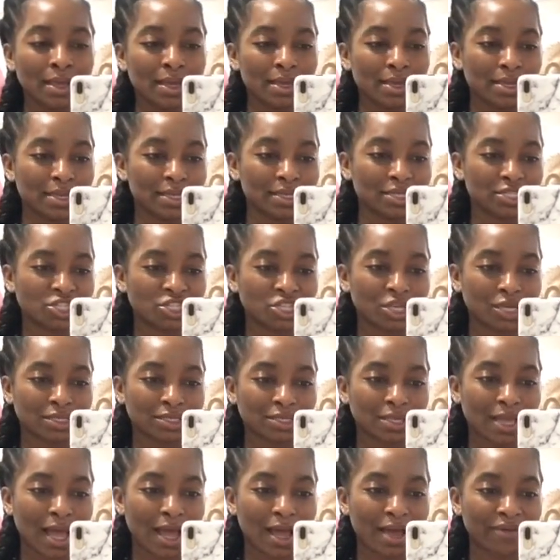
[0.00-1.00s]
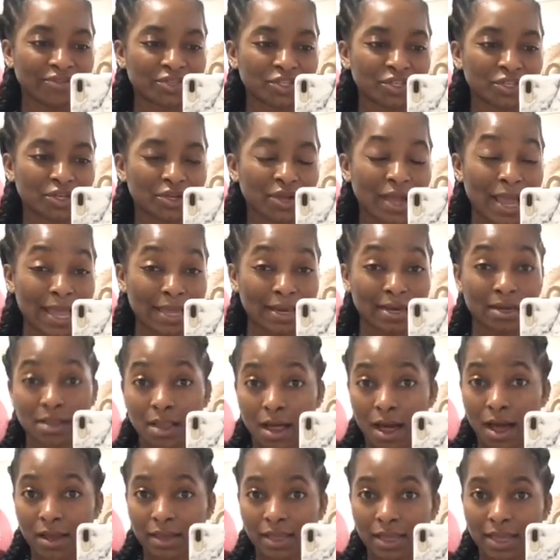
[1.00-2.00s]
It is just after 8
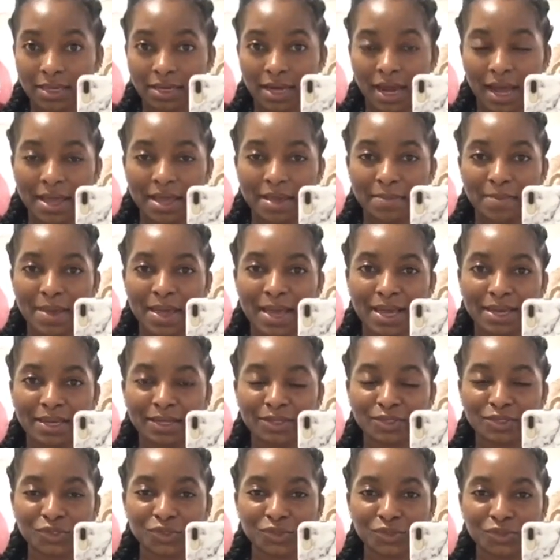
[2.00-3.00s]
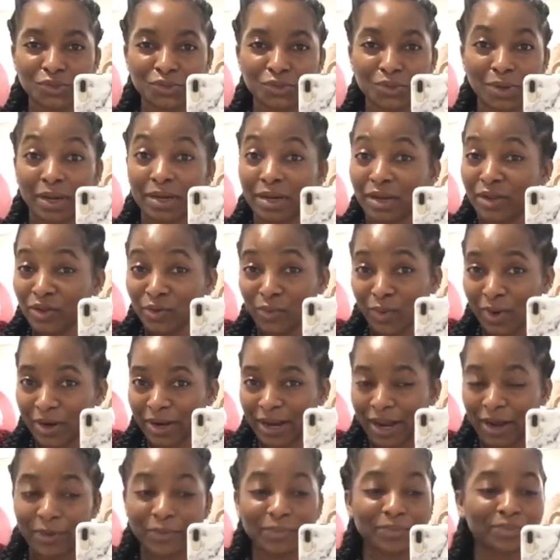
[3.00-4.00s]
o'clock and I am headed to another
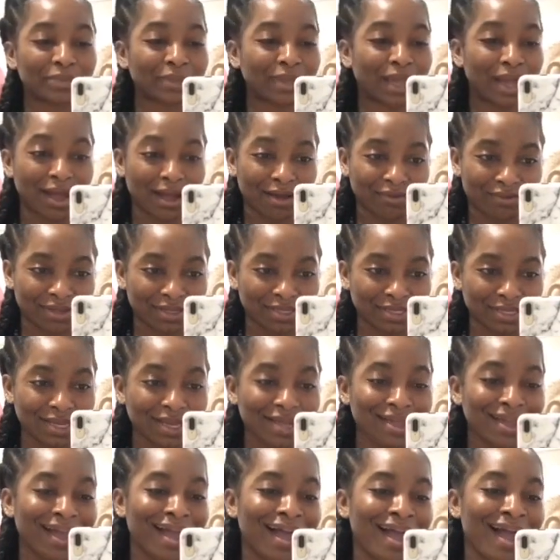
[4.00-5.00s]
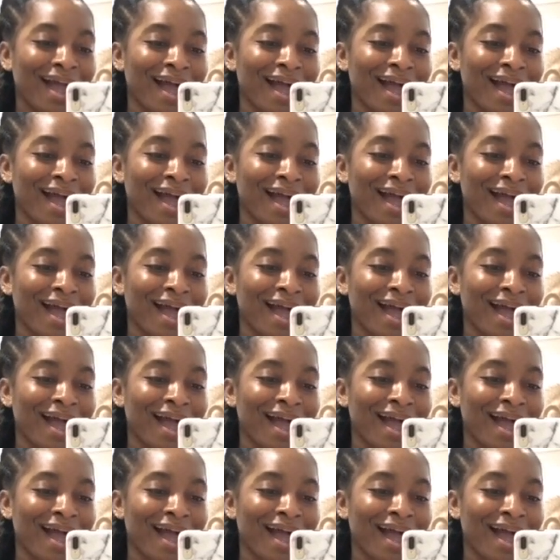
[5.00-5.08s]
workout, obviously.